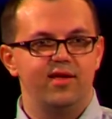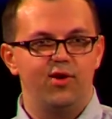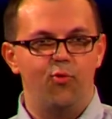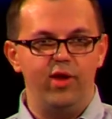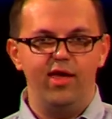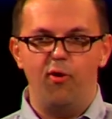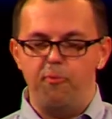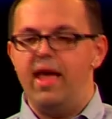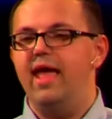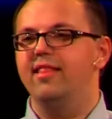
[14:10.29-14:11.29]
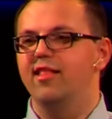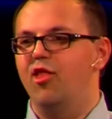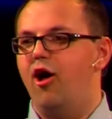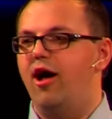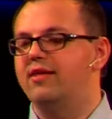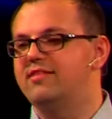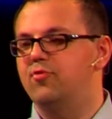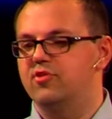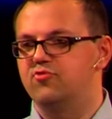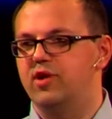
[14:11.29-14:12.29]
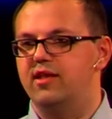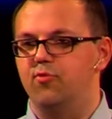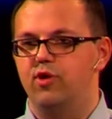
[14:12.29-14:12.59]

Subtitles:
We obeyed the law as it was written.